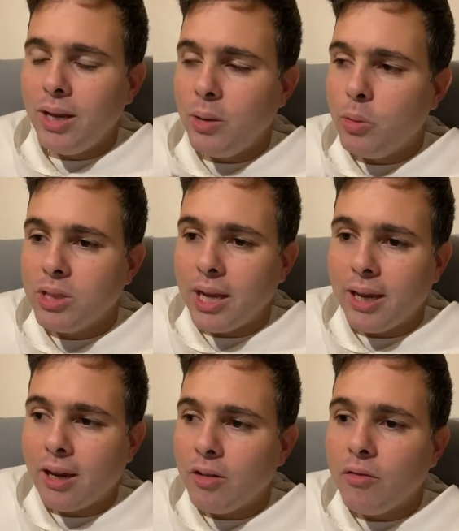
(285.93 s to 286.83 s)
was like
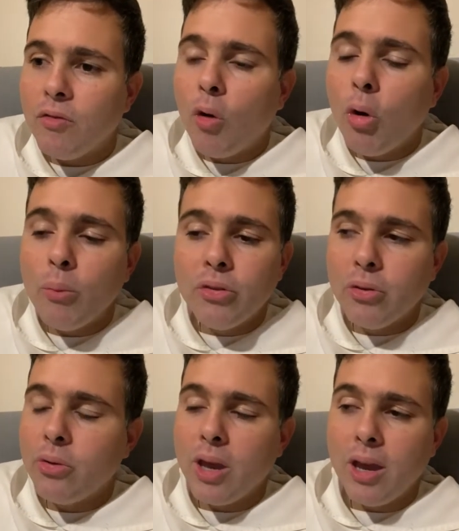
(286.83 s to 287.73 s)
it conformed to
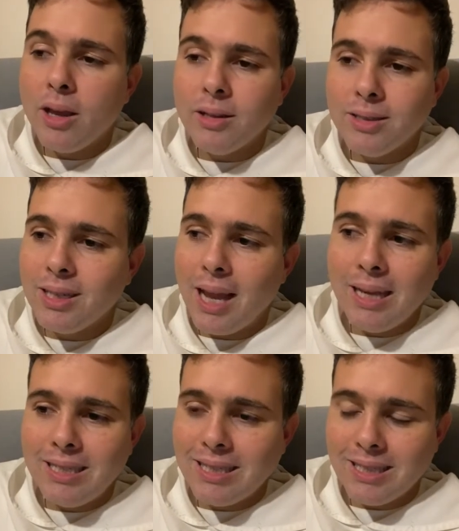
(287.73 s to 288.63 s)
their
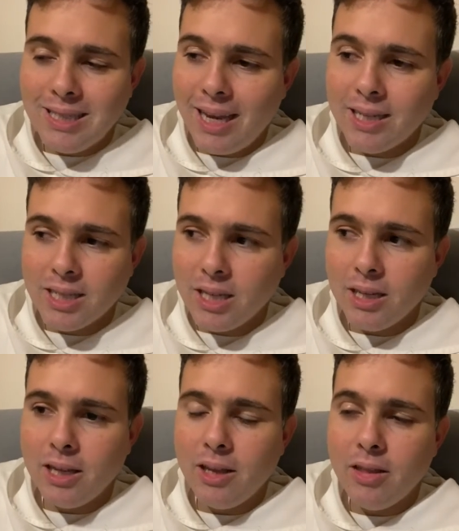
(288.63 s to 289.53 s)
likes and tastes.
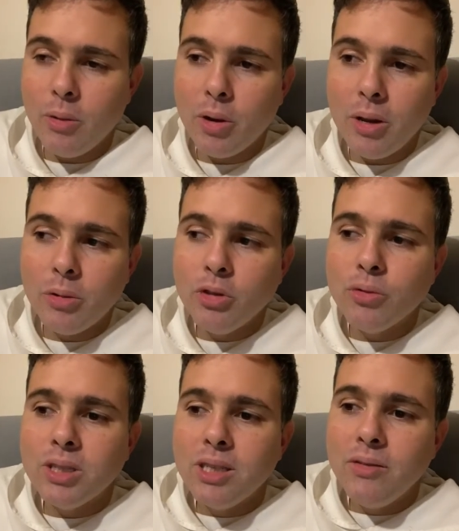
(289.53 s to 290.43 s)
They were able to
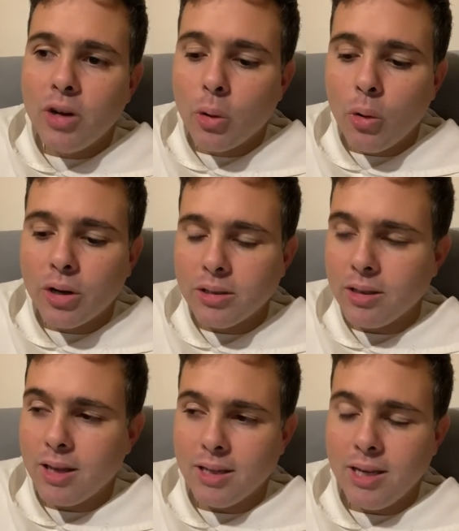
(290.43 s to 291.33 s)
receive it according to
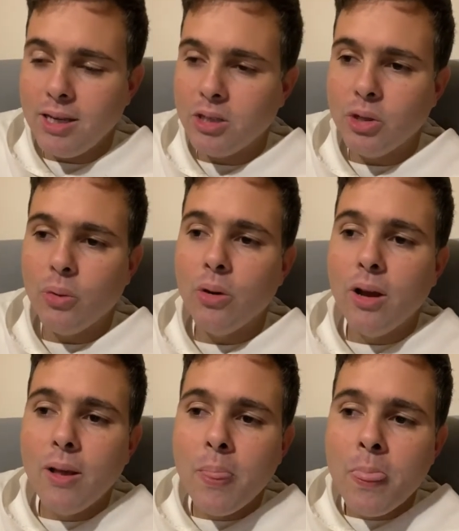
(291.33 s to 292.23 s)
their taste. So
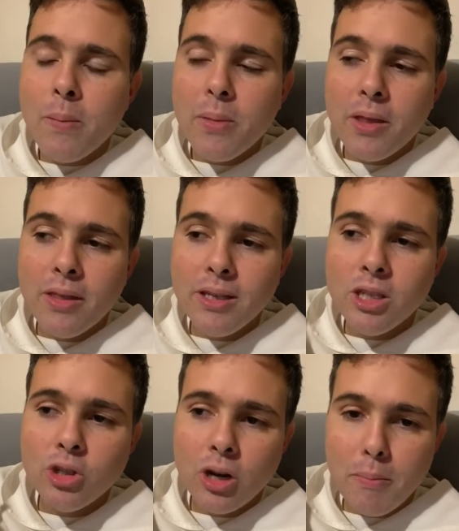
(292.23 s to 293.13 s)
this
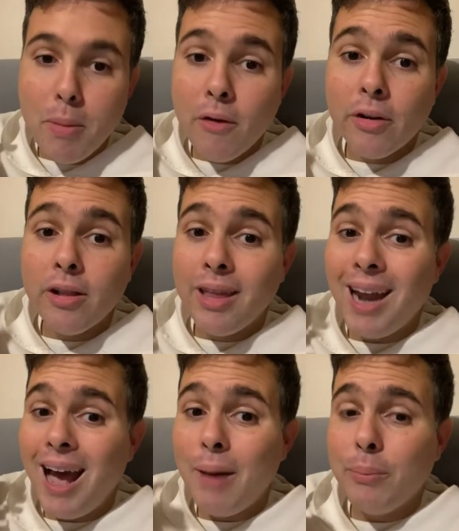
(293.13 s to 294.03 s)
is not a miracle that
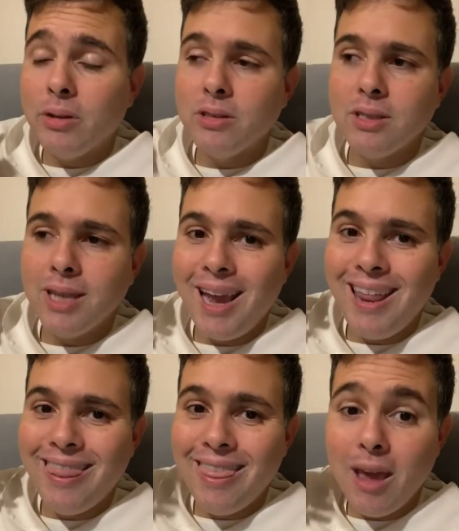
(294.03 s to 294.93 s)
happens
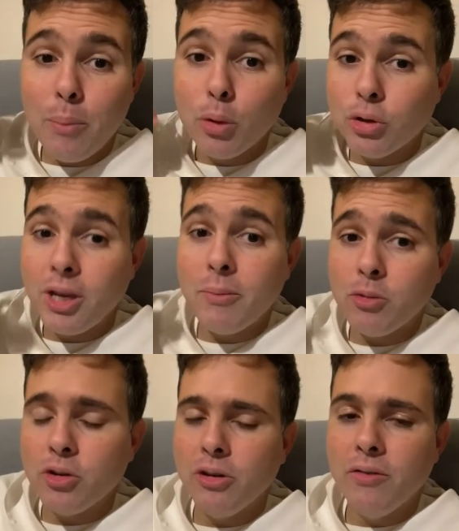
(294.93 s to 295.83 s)
in their
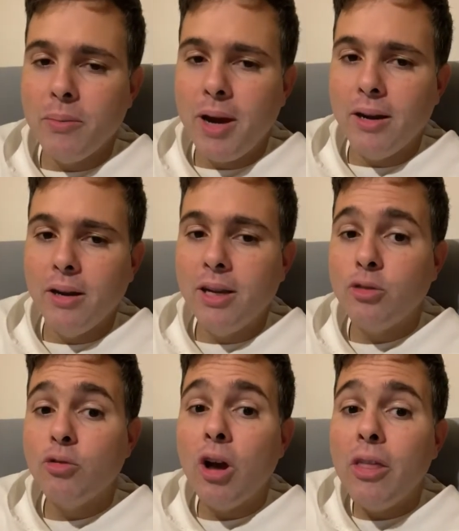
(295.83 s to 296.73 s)
perception of the manna.
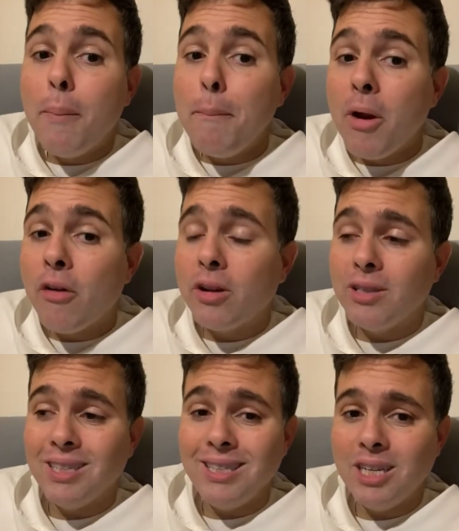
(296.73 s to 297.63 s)
It's rather a miracle
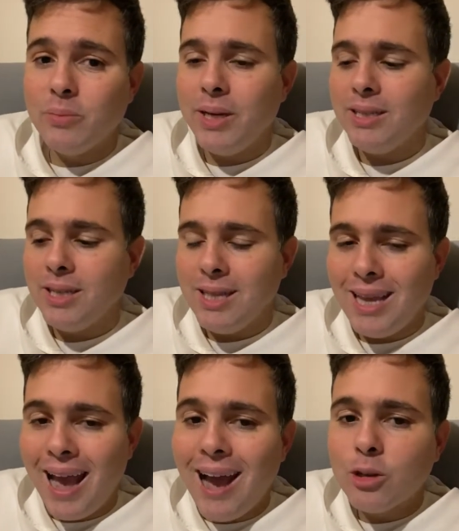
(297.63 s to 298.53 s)
that takes place in
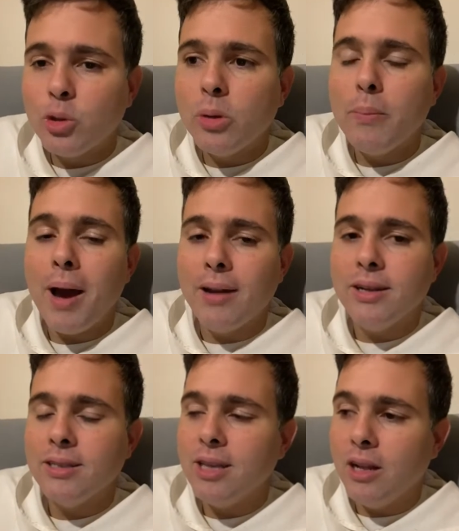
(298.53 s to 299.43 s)
the actual manna
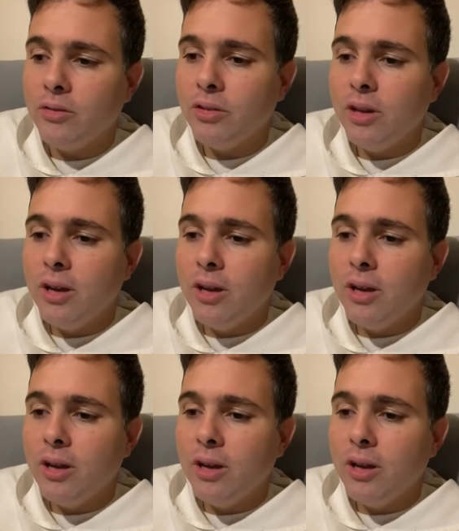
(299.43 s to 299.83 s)
itself.